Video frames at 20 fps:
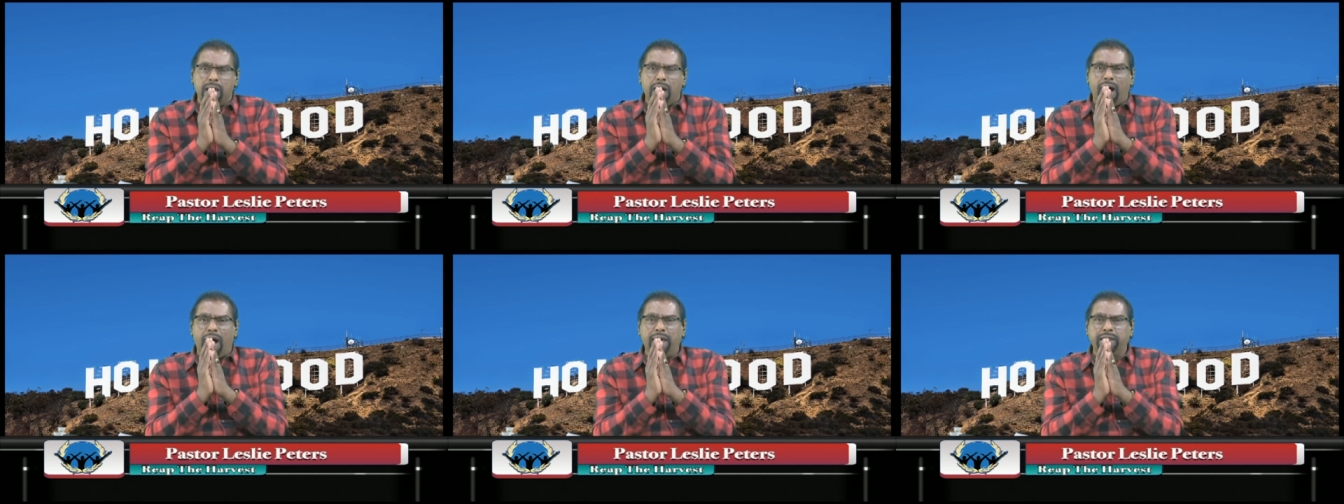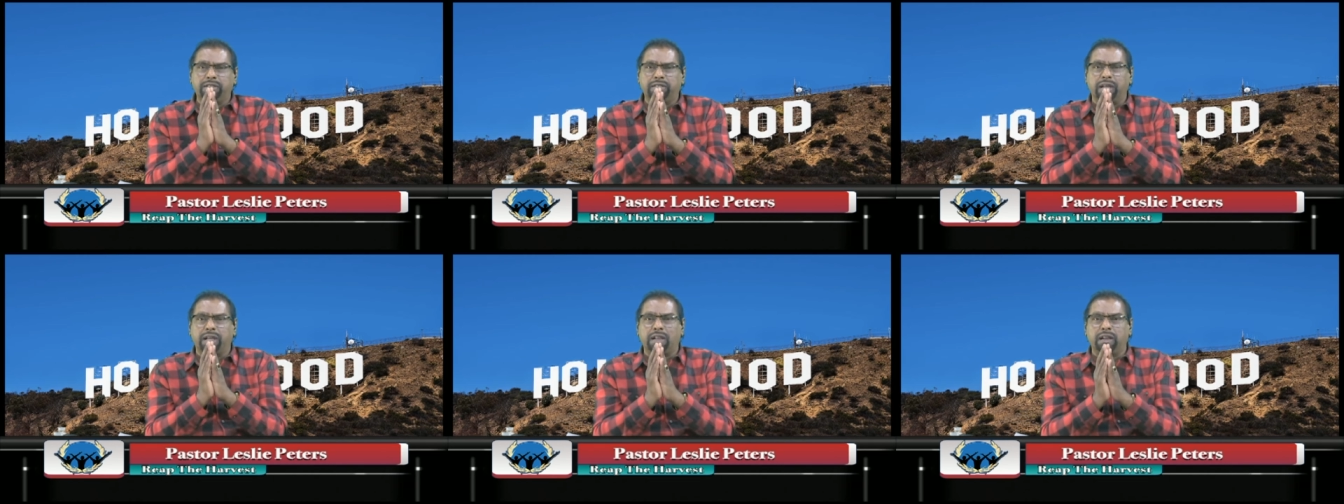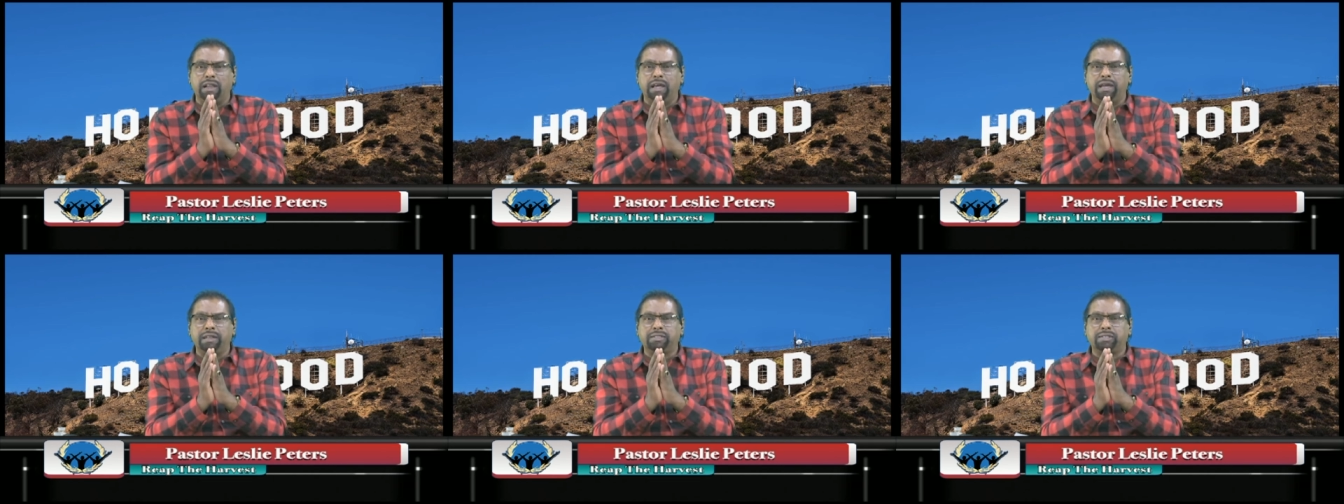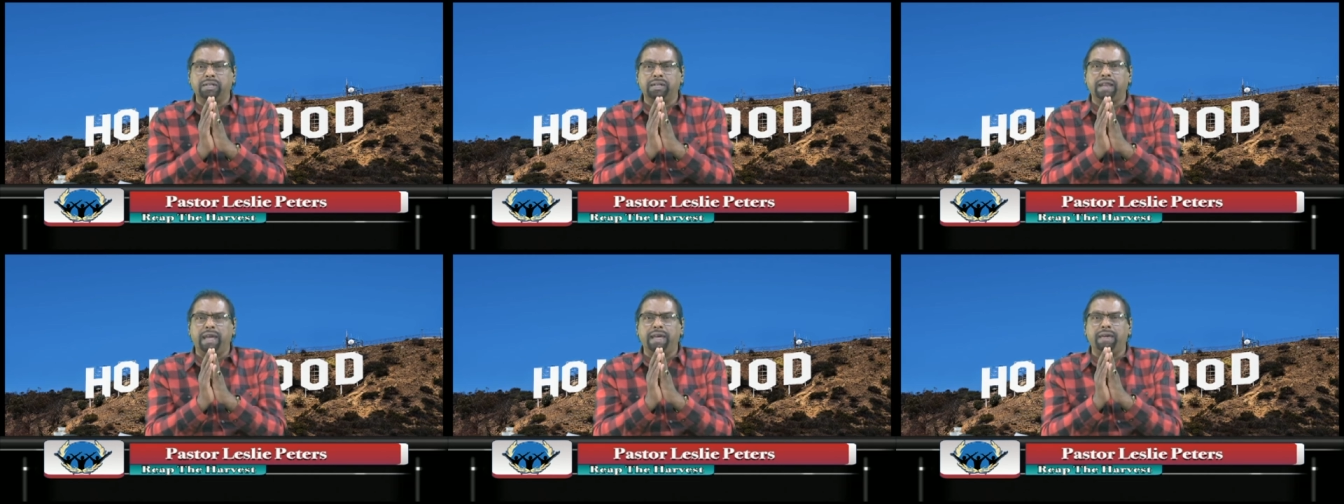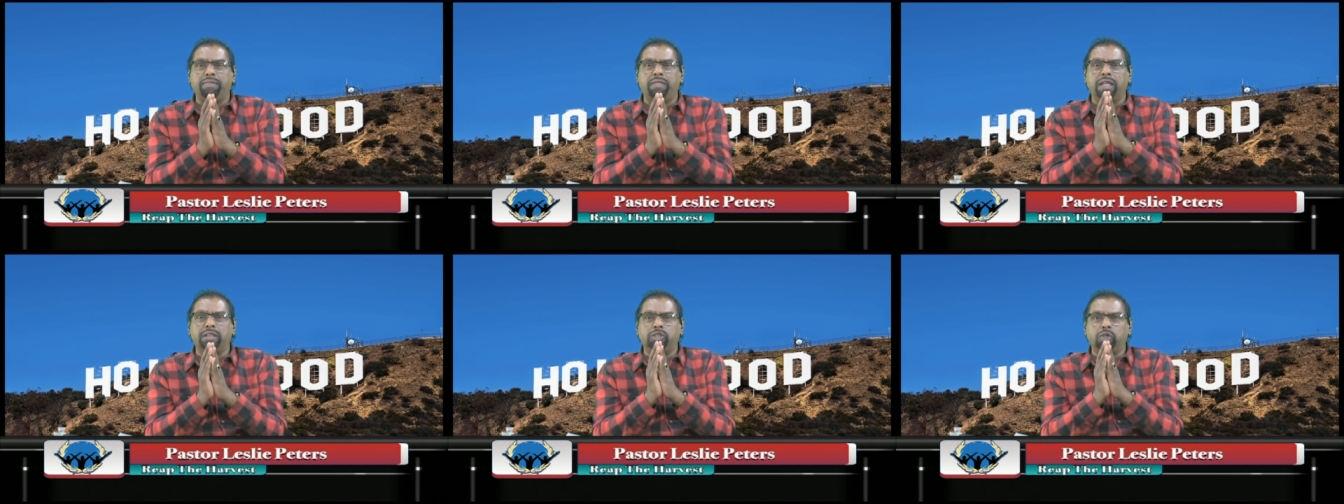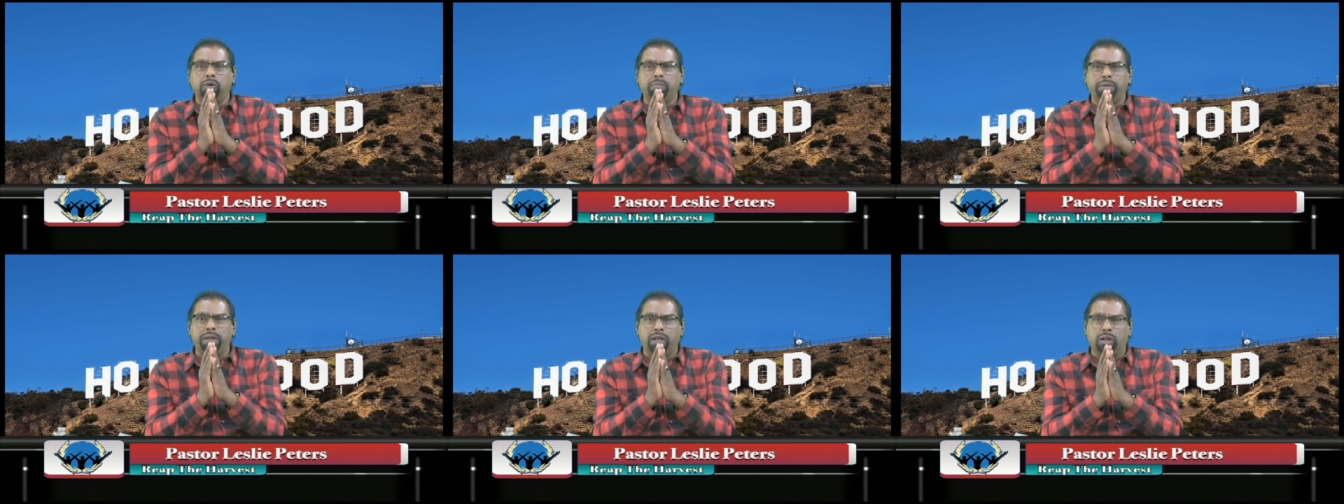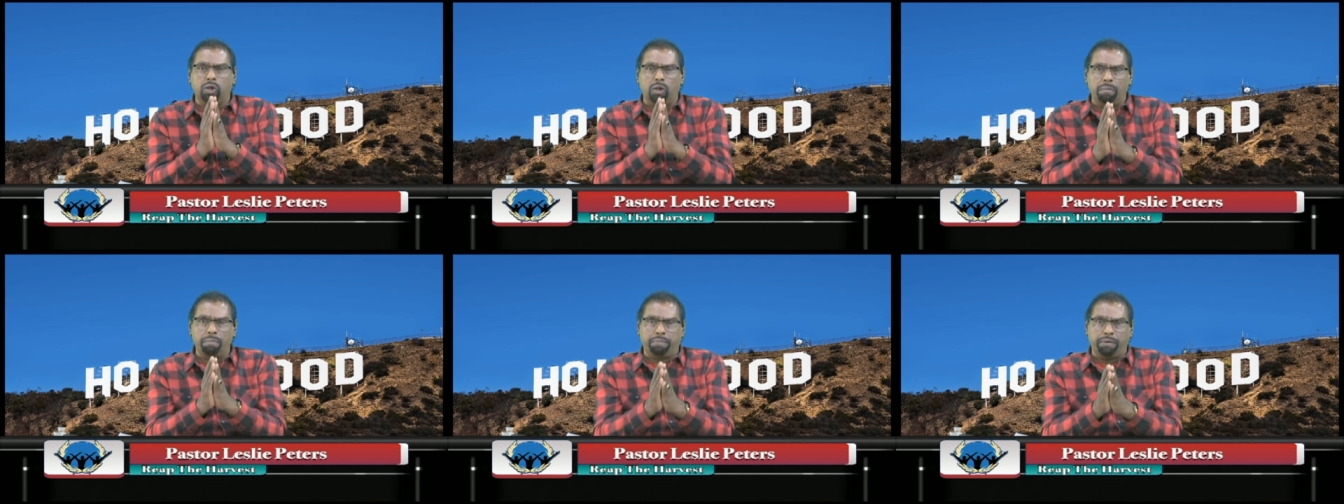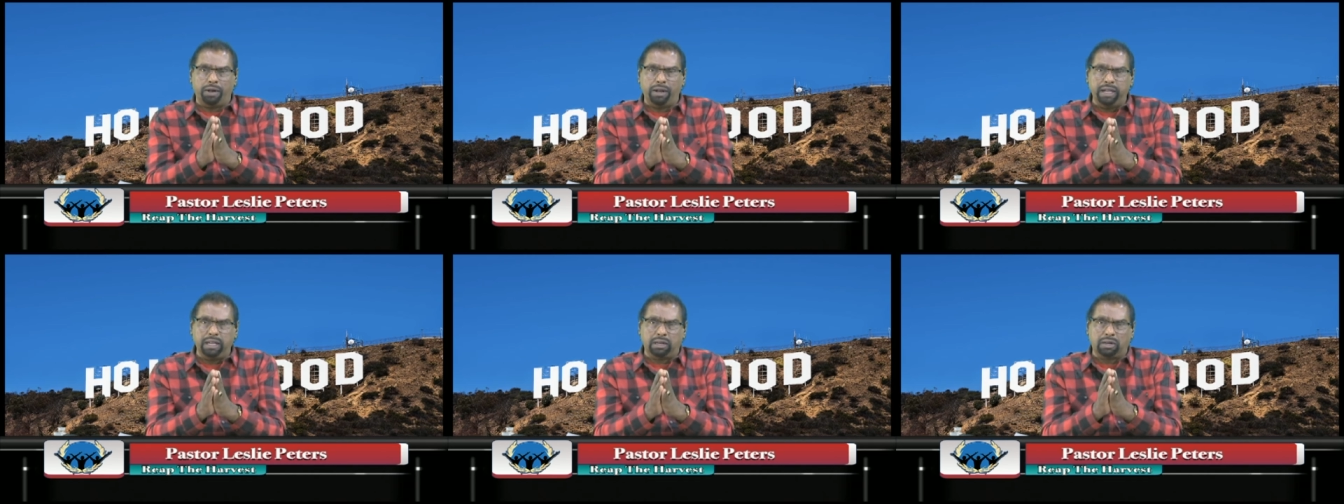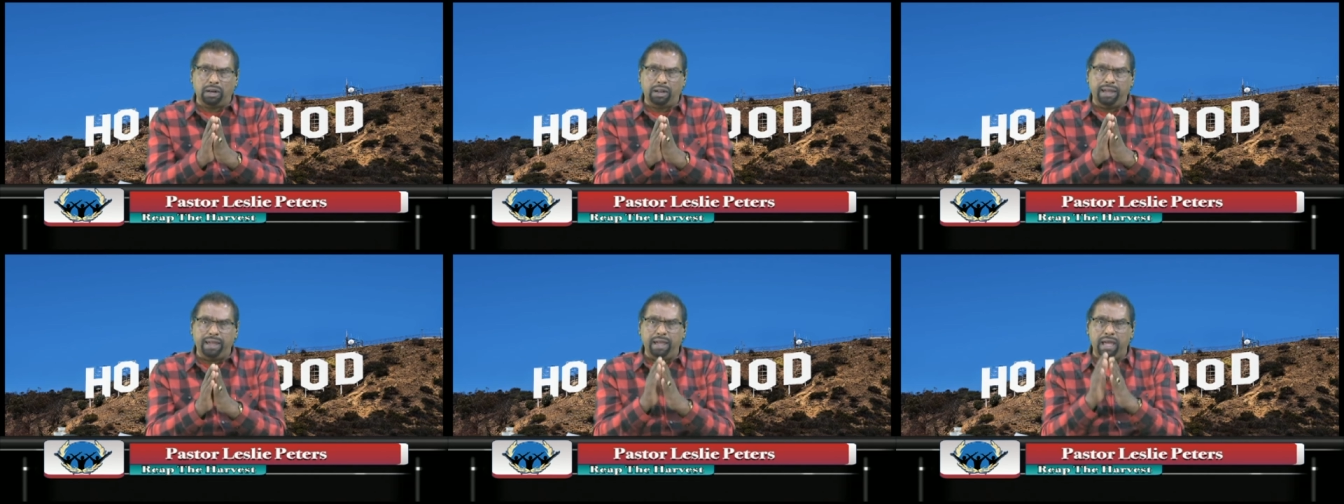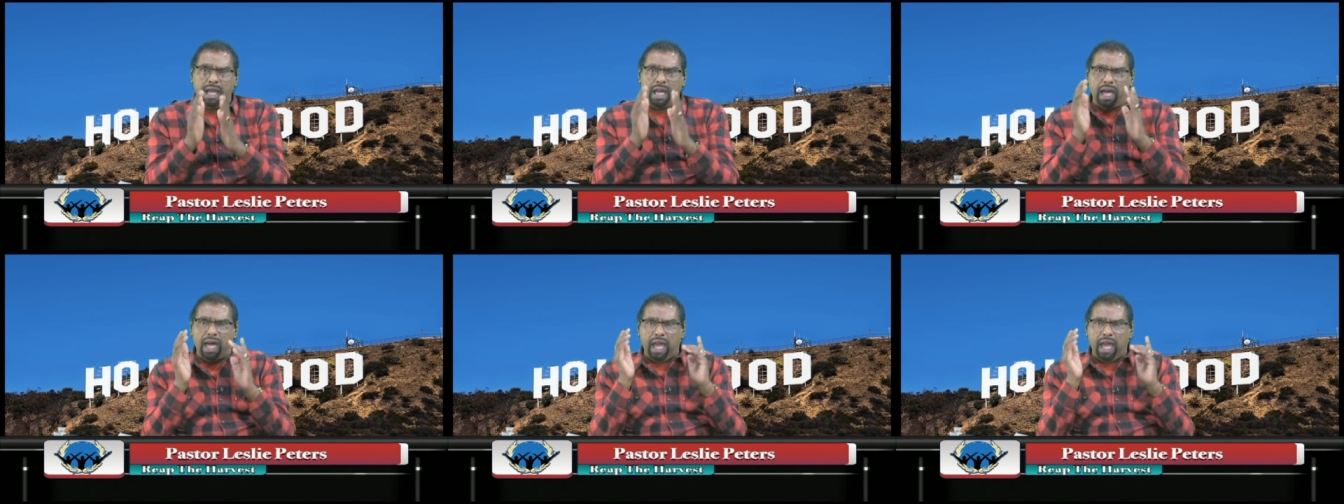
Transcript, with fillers: I declare today that you be completely